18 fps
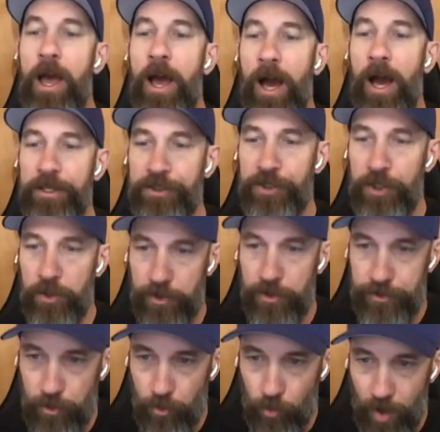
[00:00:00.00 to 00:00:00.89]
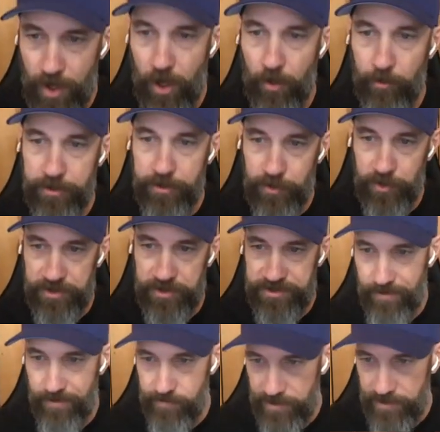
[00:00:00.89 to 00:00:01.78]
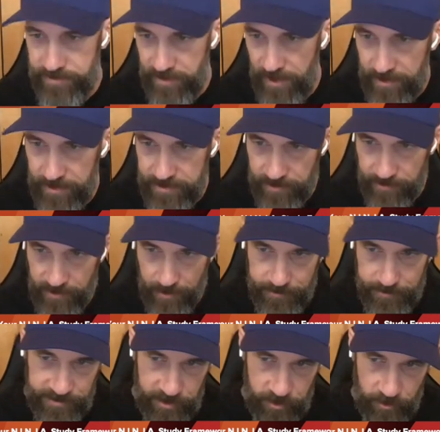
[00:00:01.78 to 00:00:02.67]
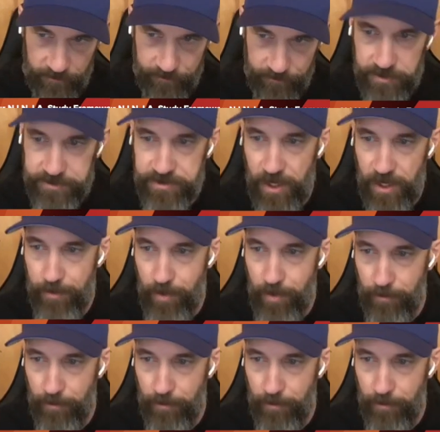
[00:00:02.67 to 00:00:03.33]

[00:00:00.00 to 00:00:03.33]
I generally do well between 70s and 80s on the MCQ the first time.